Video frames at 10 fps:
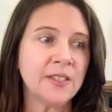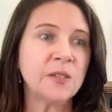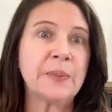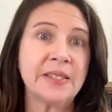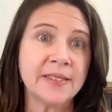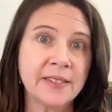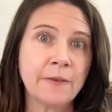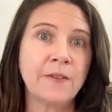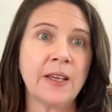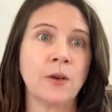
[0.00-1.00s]

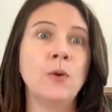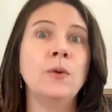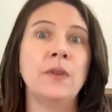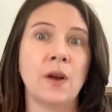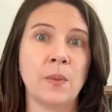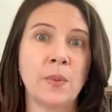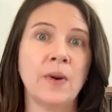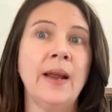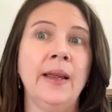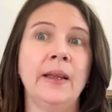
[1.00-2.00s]
specific who they're
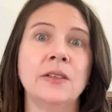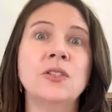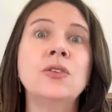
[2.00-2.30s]
praying